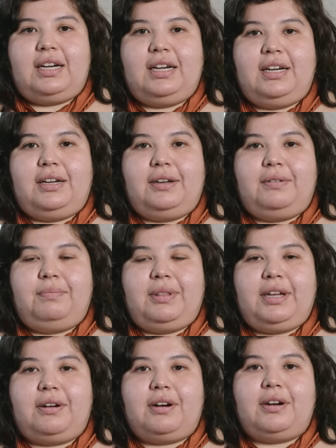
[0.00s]
um,
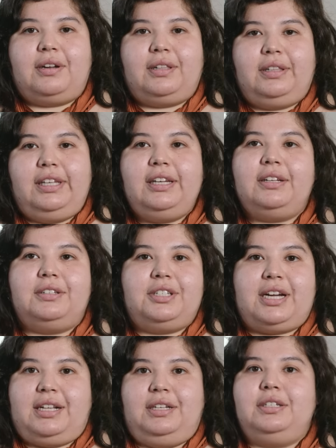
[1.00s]
there are legal
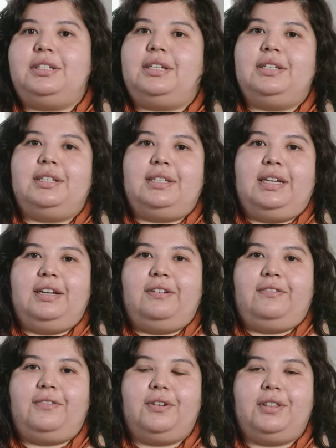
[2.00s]
challenges
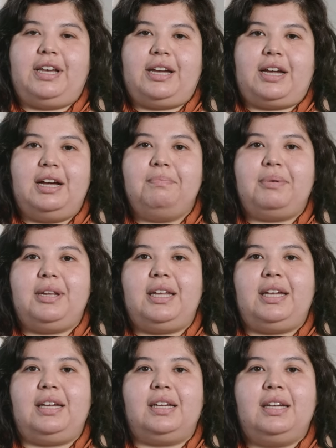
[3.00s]
for that
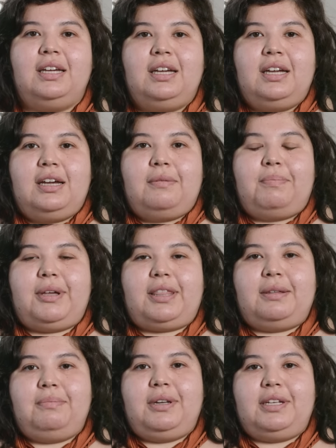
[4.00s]
company, but
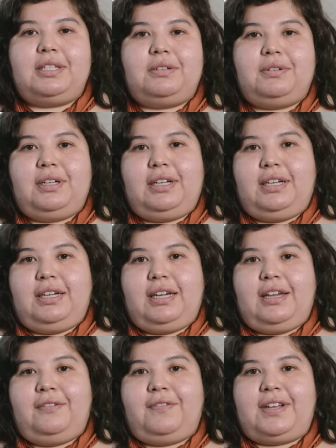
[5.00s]
the ministry
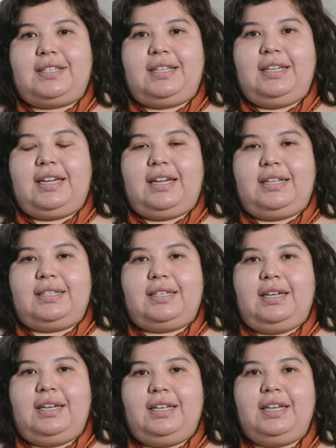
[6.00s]
investigates
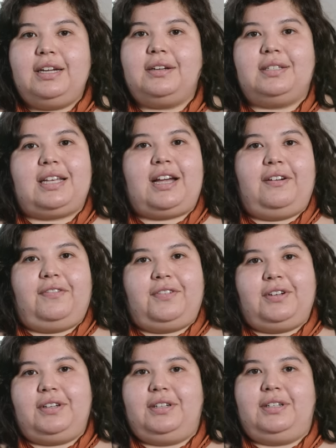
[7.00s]
years
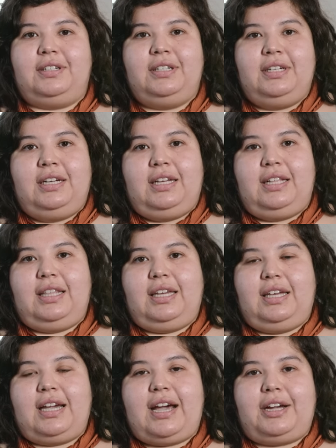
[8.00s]
after
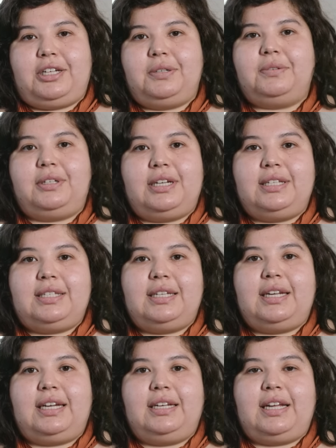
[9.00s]
the actual
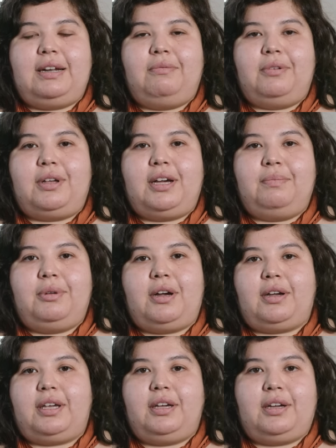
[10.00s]
incident and will come
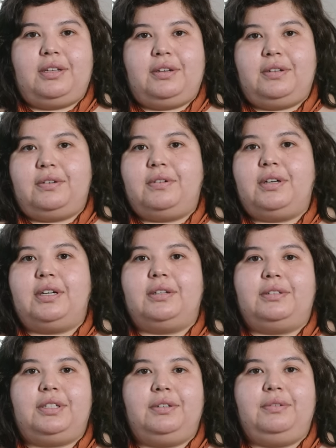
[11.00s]
knocking on your door
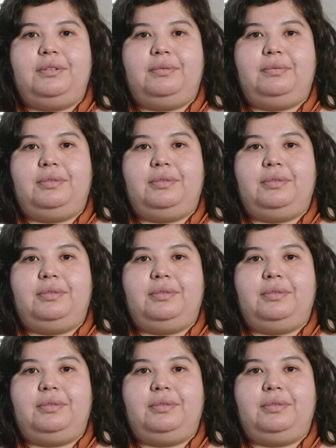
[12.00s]
two